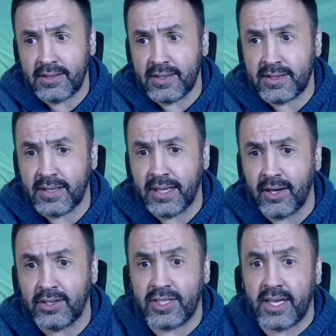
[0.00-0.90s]
This is the
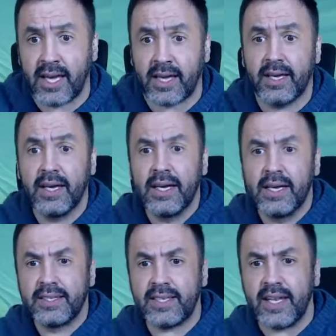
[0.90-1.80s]
Logitech
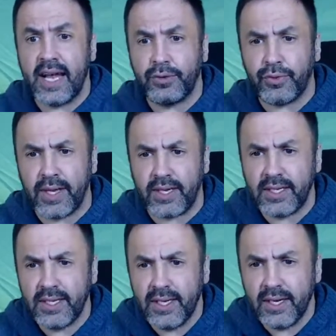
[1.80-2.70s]

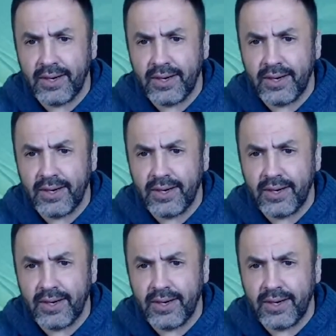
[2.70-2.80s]
C920.